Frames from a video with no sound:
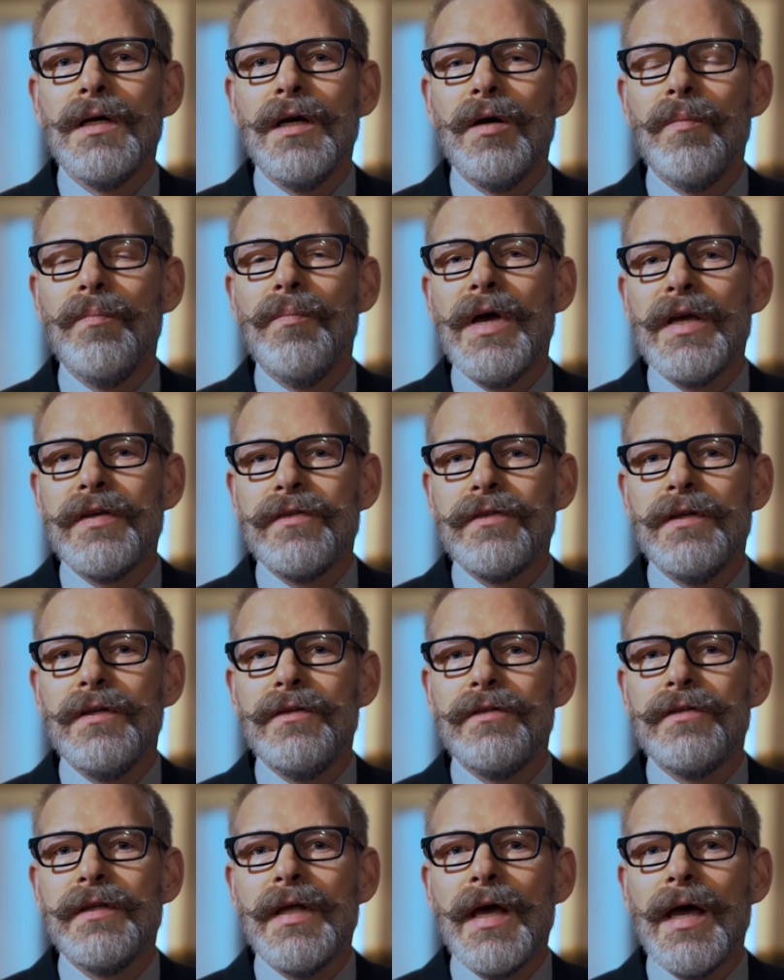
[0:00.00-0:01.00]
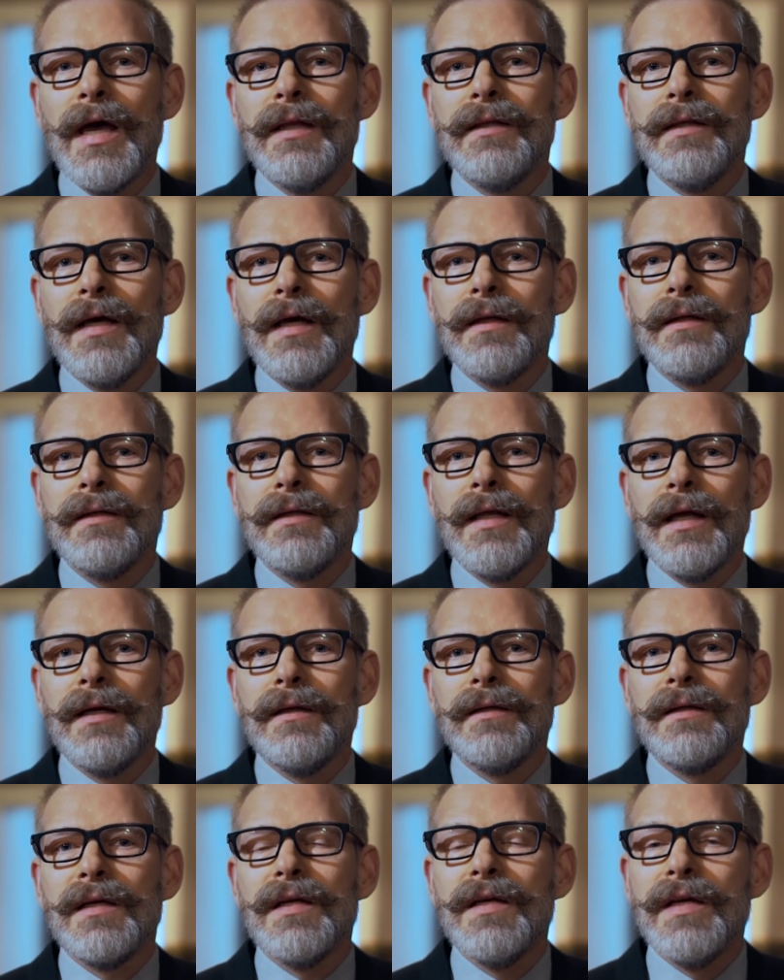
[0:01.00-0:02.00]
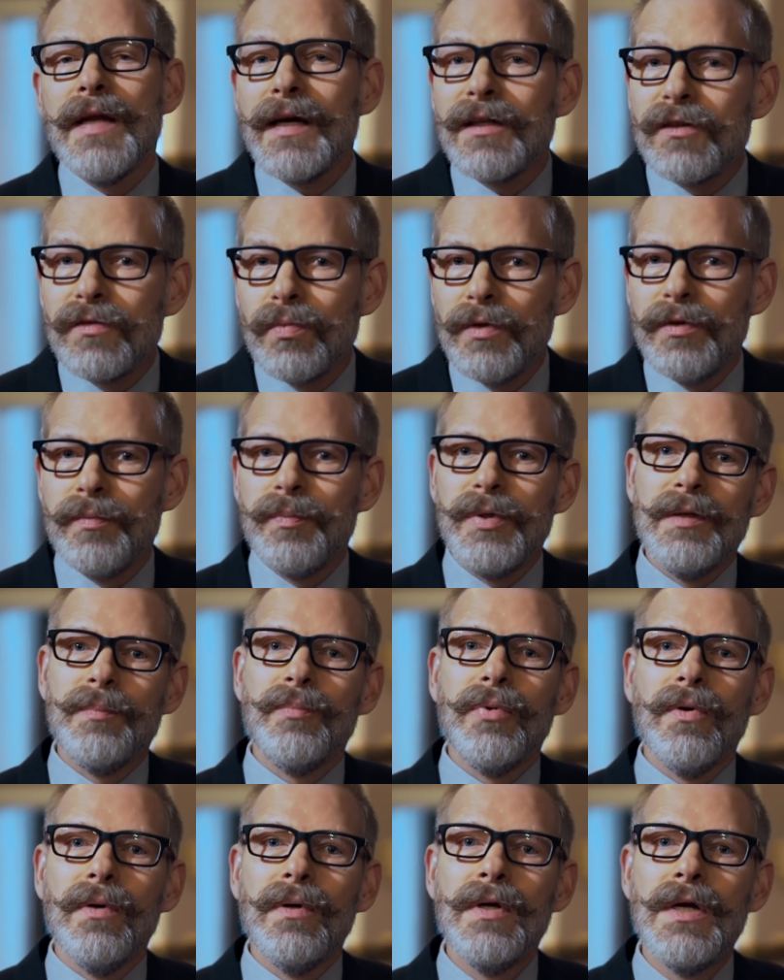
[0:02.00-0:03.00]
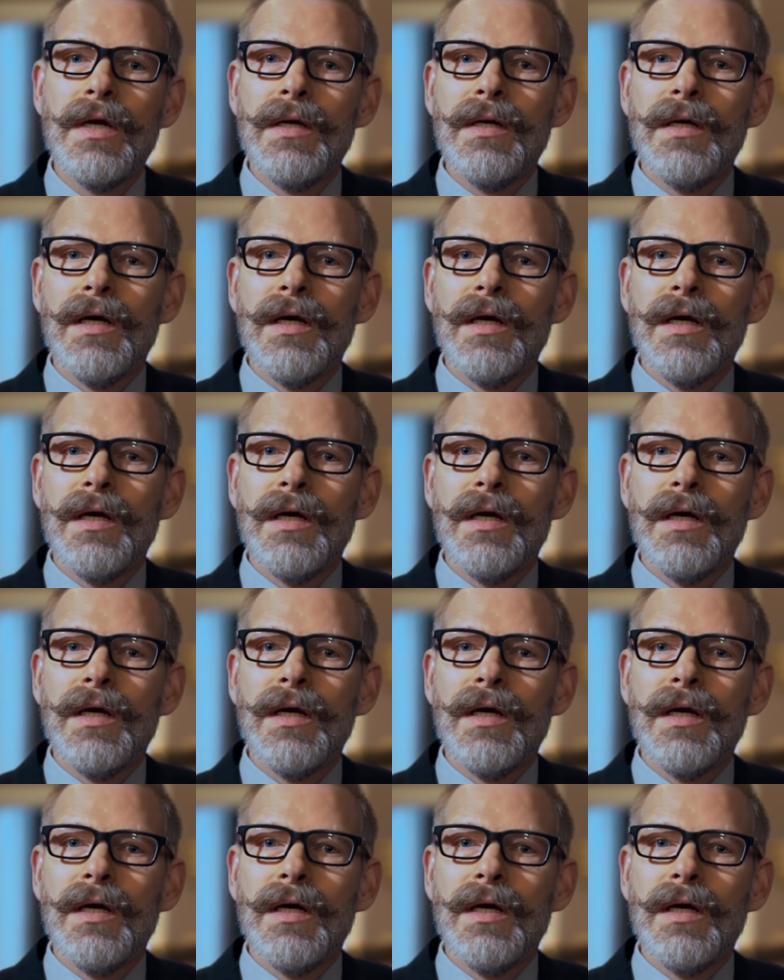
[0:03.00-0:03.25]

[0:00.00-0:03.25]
a message that connects with people,